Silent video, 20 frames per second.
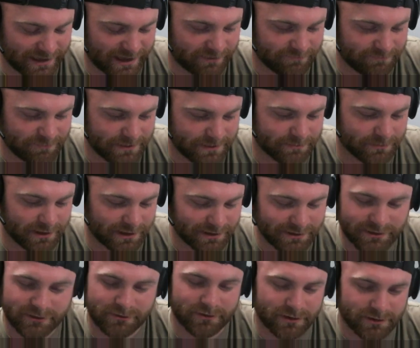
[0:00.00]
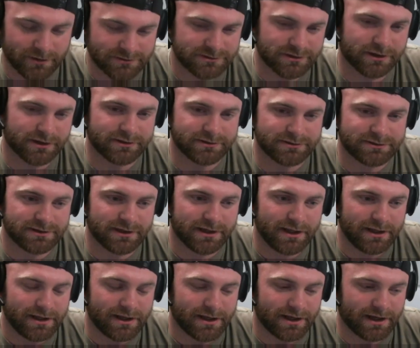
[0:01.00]
have people like you in our church.
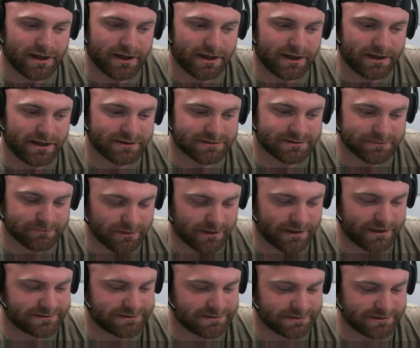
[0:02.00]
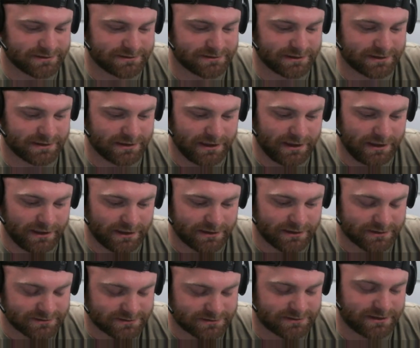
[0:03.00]
It's a blessing to
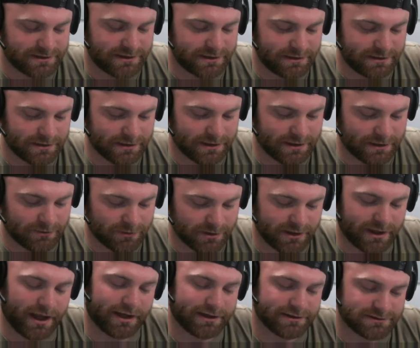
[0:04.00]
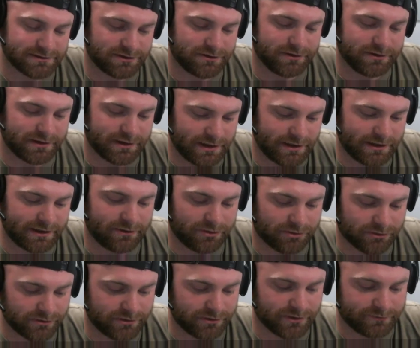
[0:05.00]
to see what God is doing in and
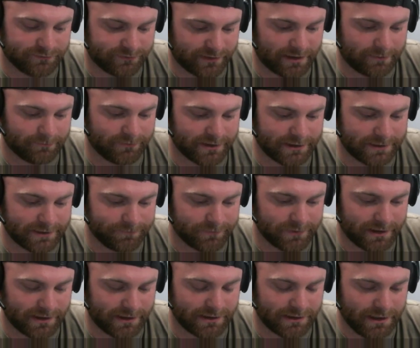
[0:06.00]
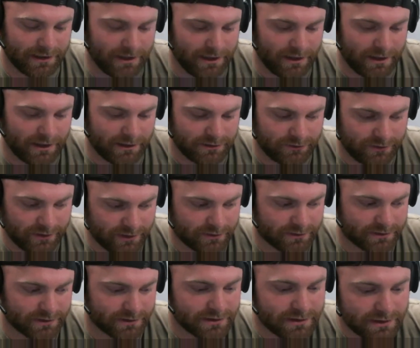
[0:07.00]
through your family. And you hit
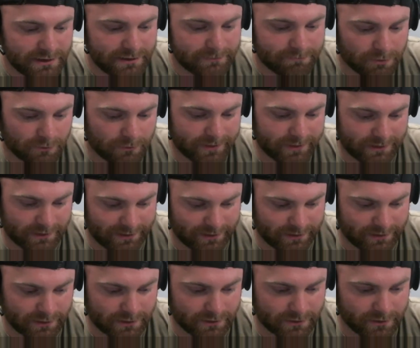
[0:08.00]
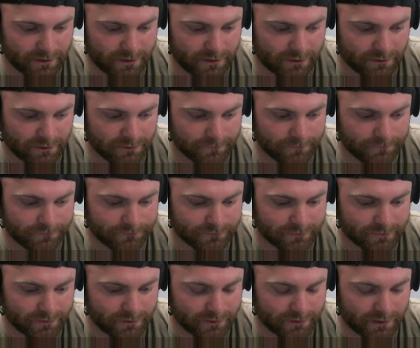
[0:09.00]
on a key point here on
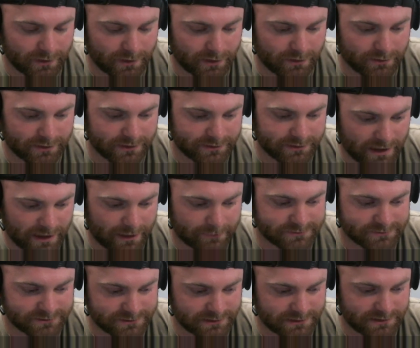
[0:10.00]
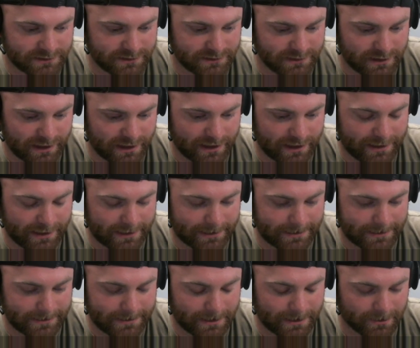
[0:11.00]
adoption
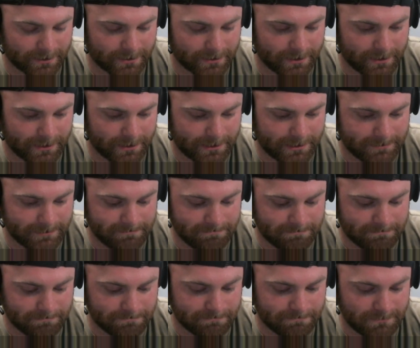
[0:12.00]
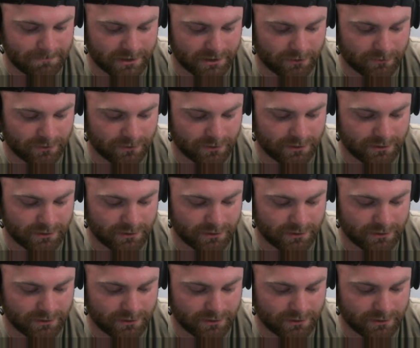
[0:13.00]
and on a, you know,